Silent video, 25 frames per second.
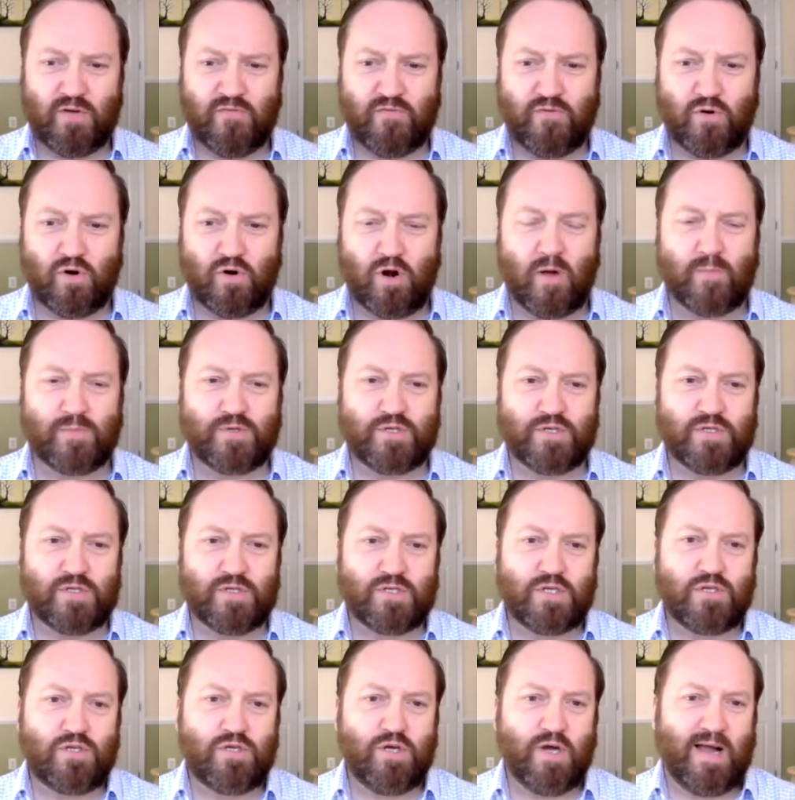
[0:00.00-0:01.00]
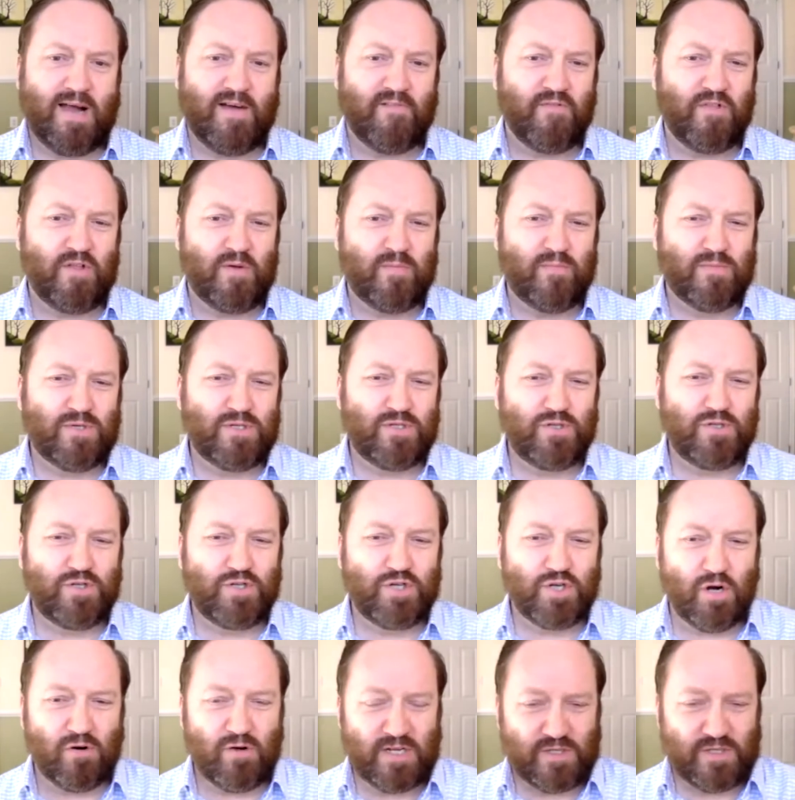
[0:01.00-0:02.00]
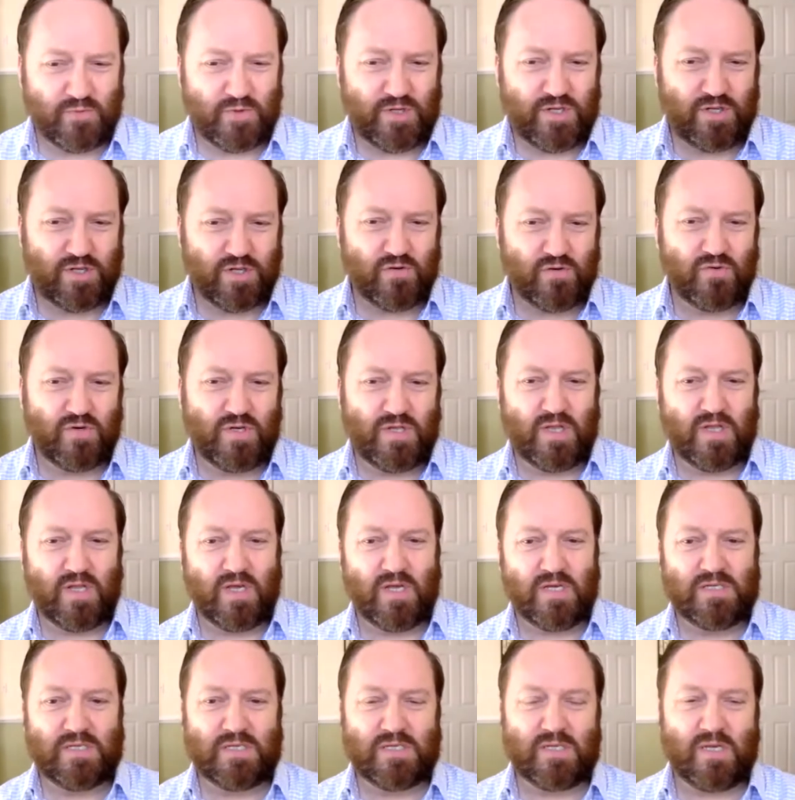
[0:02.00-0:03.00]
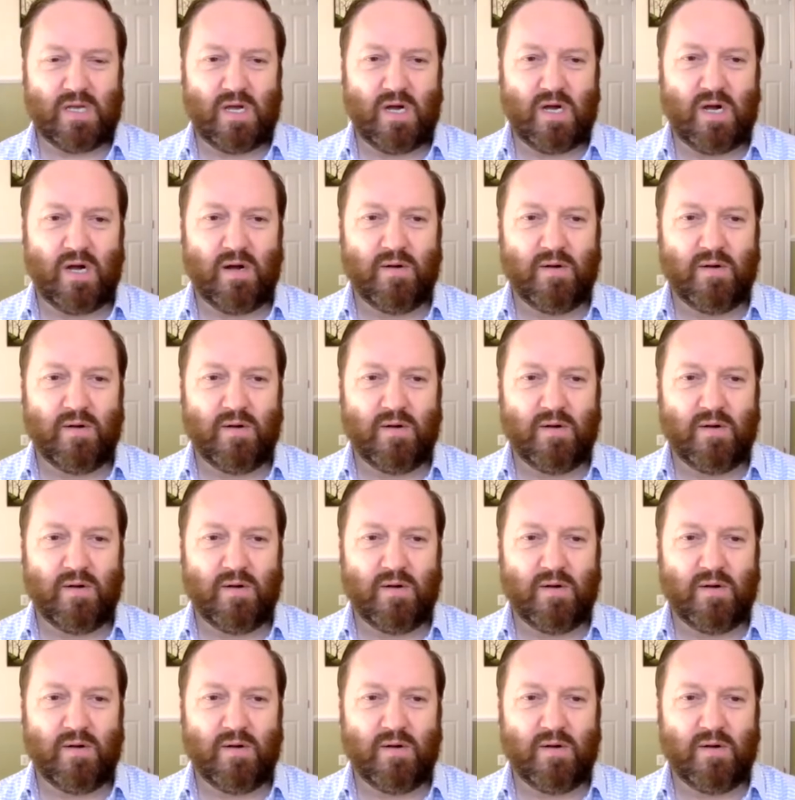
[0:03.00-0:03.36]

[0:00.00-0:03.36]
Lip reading: or 4 options and you have the majority, as we do in this